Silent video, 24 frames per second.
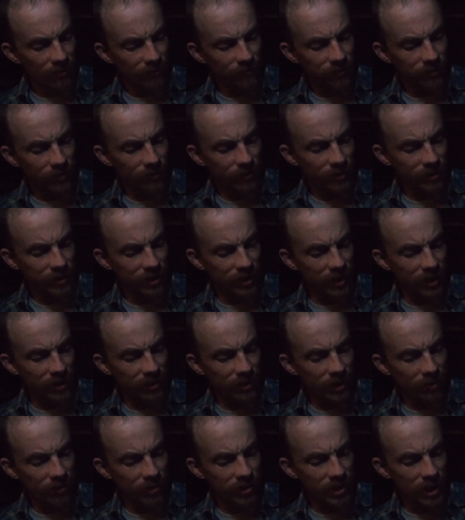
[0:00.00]
Flug said
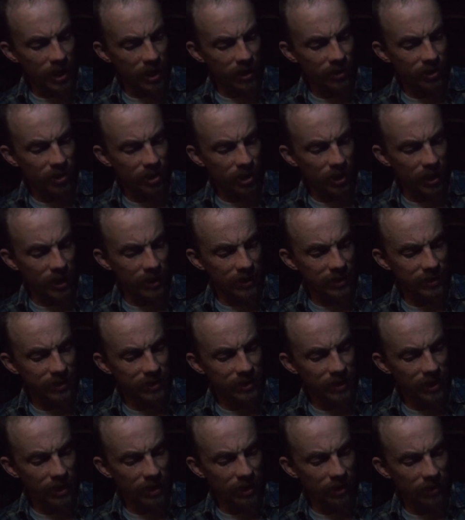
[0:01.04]
there was not a chance
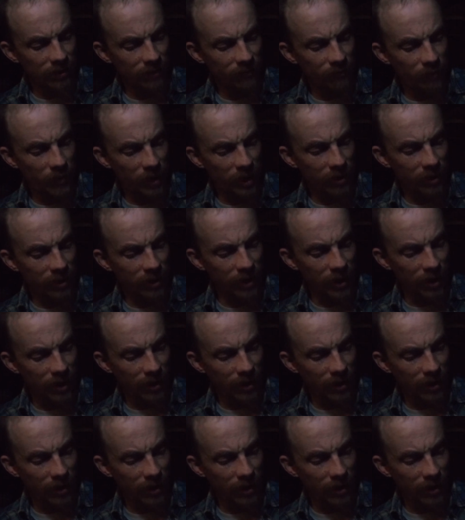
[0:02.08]
in hell of bearing